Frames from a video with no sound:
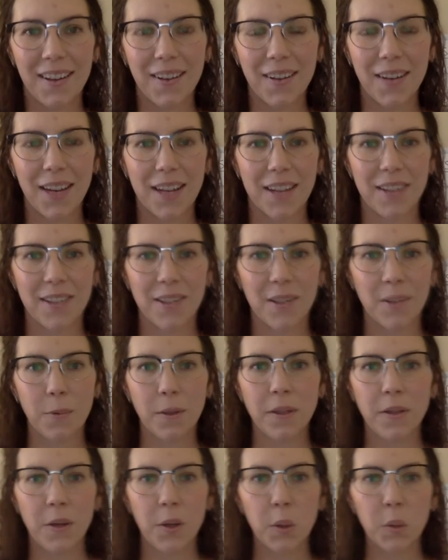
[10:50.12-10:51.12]
Okay, so
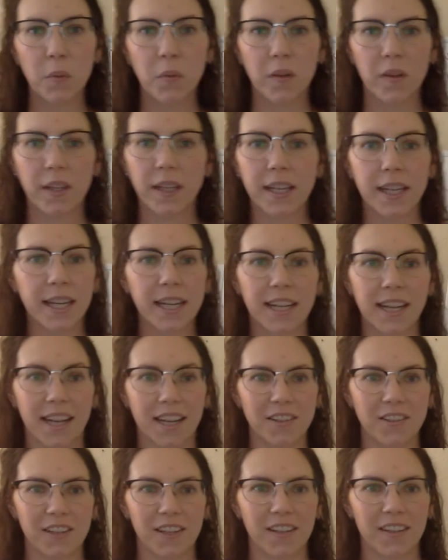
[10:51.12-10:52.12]
we know for the heat
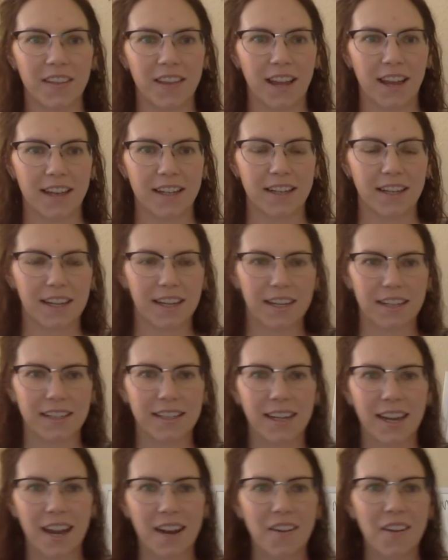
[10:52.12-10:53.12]
engine that it
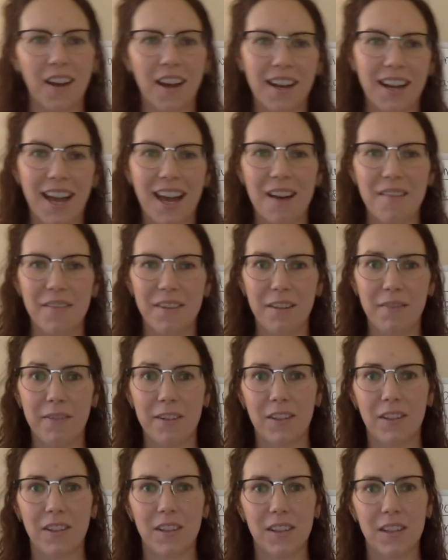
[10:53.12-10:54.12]
cannot have an
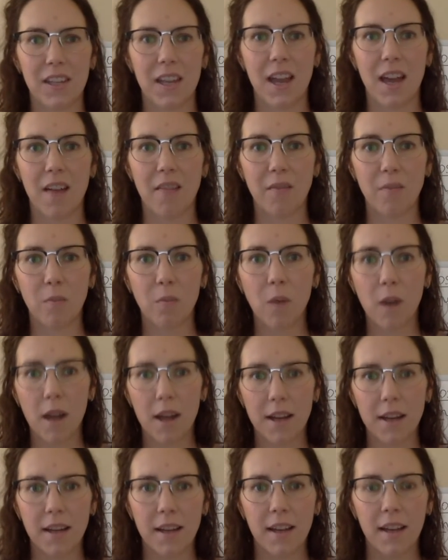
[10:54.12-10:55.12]
efficiency of
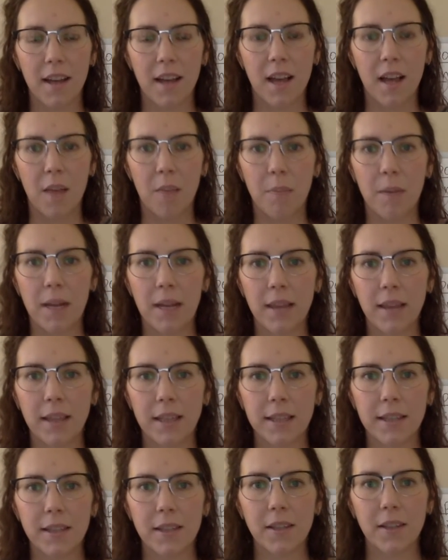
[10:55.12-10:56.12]
1, but
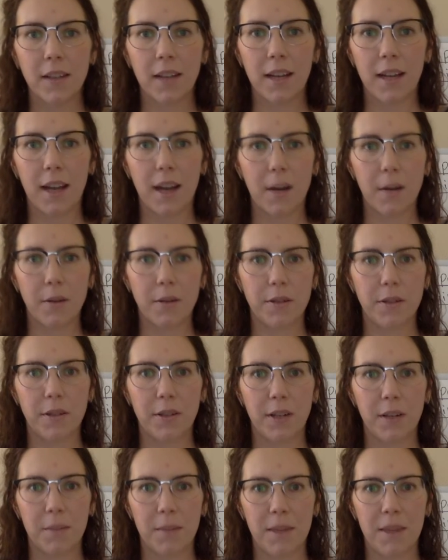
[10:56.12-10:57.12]
let's look at how to
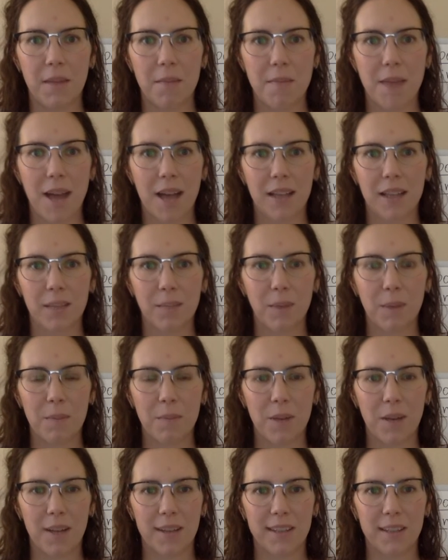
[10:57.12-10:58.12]
determine the maximum
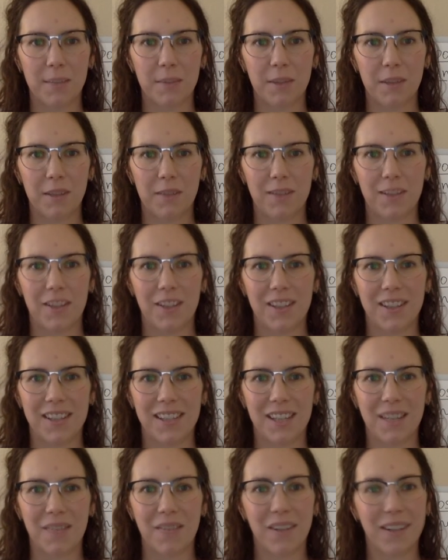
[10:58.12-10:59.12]
possible
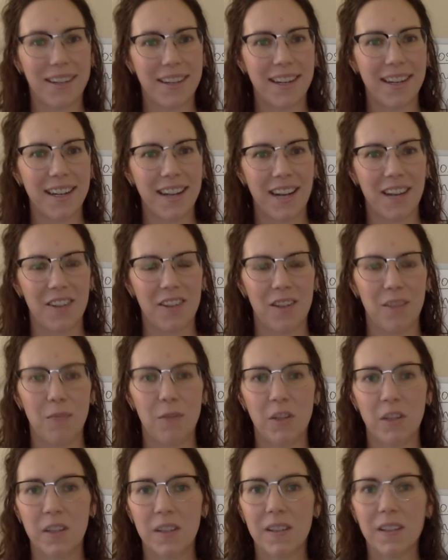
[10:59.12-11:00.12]
efficiency for a heat engine,
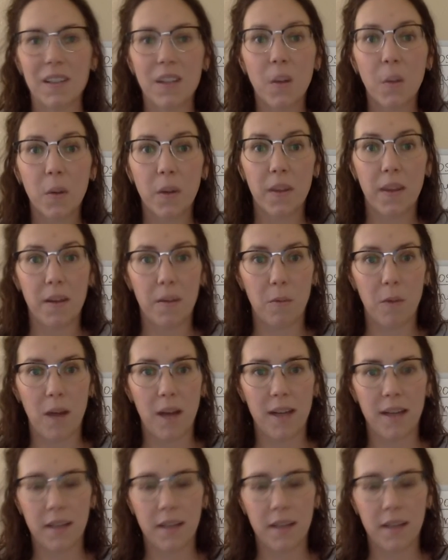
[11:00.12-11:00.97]
which is lower than 1.